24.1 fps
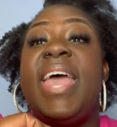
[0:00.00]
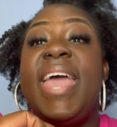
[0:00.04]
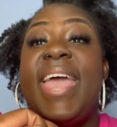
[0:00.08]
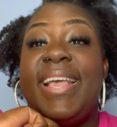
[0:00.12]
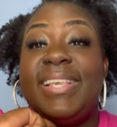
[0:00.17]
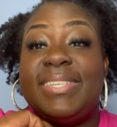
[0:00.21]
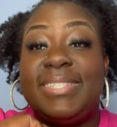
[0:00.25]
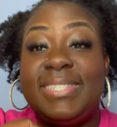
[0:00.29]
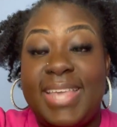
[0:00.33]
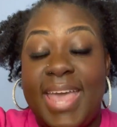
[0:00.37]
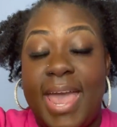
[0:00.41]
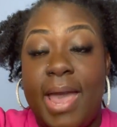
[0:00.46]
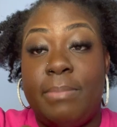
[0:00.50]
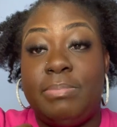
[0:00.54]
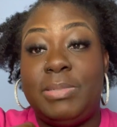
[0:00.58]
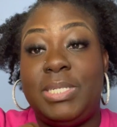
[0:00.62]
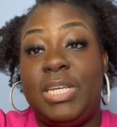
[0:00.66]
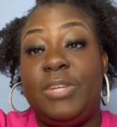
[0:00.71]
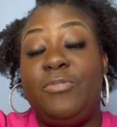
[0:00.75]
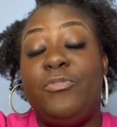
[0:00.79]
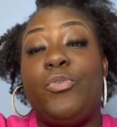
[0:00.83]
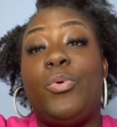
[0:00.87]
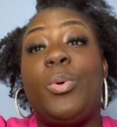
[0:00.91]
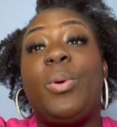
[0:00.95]
is kept
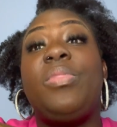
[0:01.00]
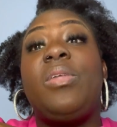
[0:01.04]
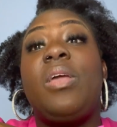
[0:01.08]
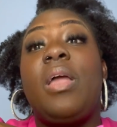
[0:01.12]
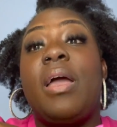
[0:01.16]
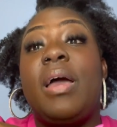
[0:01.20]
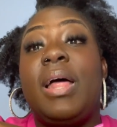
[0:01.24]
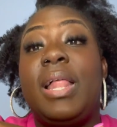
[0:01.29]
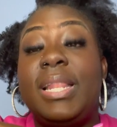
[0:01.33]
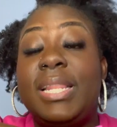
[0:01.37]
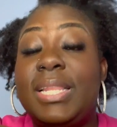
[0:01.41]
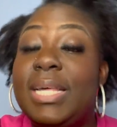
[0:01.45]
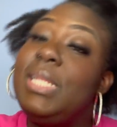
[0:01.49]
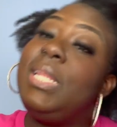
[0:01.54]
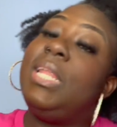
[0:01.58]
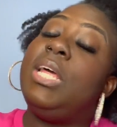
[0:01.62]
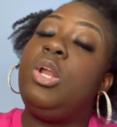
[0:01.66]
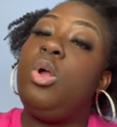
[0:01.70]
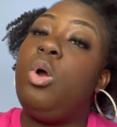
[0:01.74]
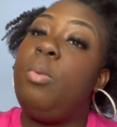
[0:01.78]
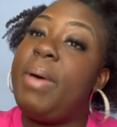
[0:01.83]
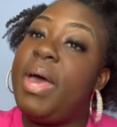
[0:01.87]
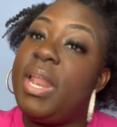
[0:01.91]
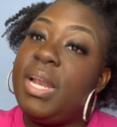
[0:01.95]
in for the the
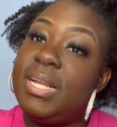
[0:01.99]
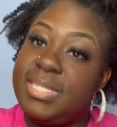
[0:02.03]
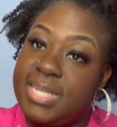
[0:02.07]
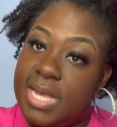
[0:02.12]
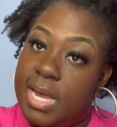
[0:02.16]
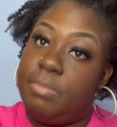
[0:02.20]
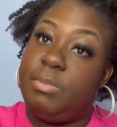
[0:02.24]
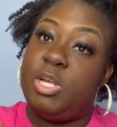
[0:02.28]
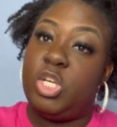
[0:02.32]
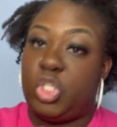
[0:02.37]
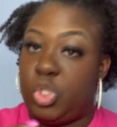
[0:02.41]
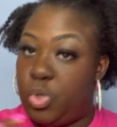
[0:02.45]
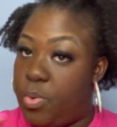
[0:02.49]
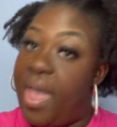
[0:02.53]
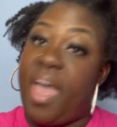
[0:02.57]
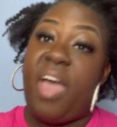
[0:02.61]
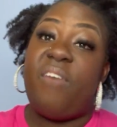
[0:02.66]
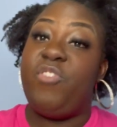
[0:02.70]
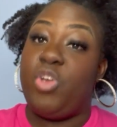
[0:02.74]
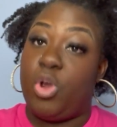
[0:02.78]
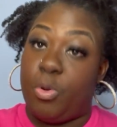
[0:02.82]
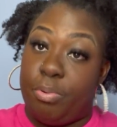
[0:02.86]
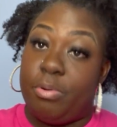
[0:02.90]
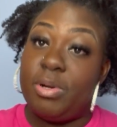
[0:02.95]
little amount of time that you
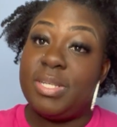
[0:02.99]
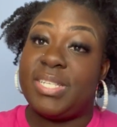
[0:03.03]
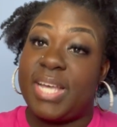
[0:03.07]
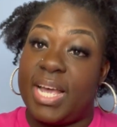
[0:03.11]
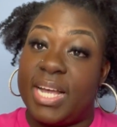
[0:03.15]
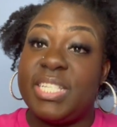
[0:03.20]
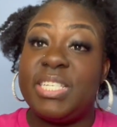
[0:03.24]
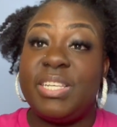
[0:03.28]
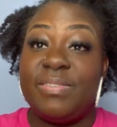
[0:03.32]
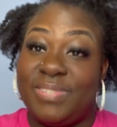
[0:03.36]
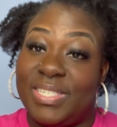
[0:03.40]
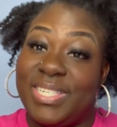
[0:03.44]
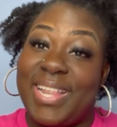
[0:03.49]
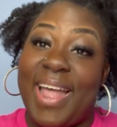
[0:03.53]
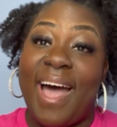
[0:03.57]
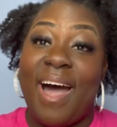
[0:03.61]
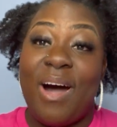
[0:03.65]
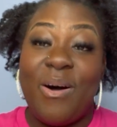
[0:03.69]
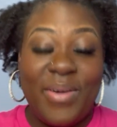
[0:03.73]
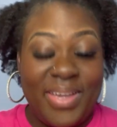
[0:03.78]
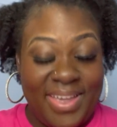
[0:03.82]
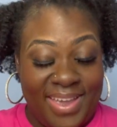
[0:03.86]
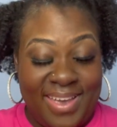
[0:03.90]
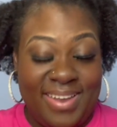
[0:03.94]
have your protective
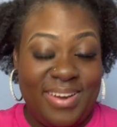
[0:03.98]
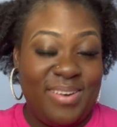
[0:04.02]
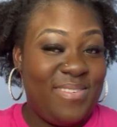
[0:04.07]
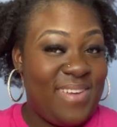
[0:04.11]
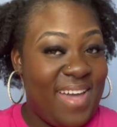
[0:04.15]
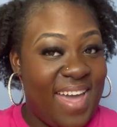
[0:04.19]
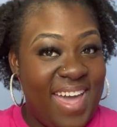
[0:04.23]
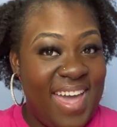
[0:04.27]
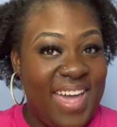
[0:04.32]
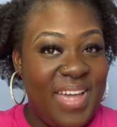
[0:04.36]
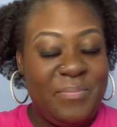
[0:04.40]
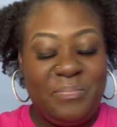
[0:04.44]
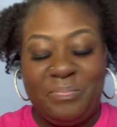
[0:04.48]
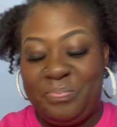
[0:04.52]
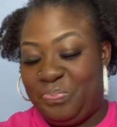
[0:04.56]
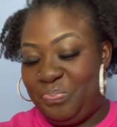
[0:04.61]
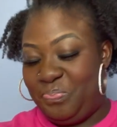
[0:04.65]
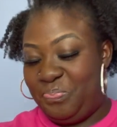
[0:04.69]
style in, okay?